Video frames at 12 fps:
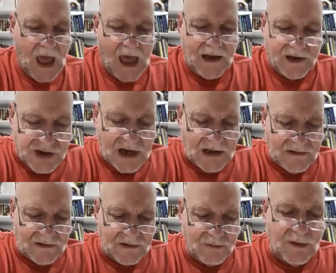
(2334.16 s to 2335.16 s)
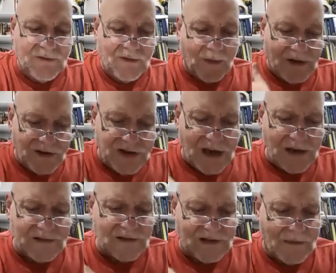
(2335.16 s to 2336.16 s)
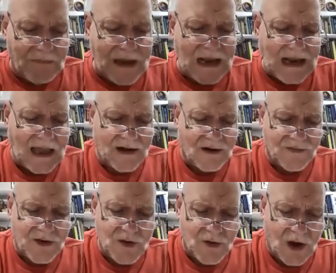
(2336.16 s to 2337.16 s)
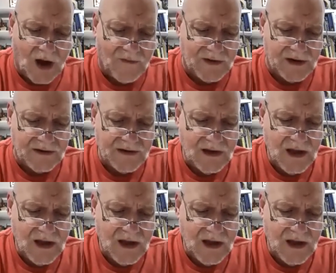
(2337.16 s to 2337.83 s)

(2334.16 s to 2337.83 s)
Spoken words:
And to Jesus, we've come to Jesus, the mediator of the new covenant,